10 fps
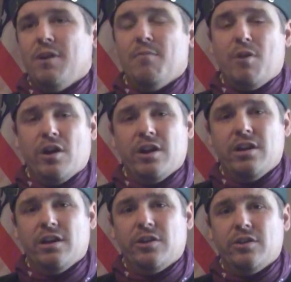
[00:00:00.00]
a market
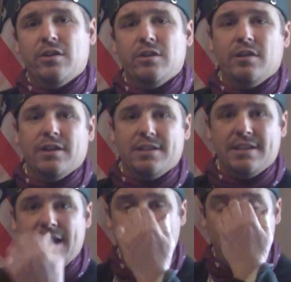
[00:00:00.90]
hunter let's
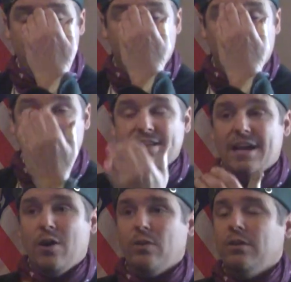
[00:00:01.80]
say, you know, he's
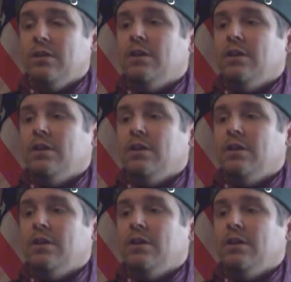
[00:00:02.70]
out,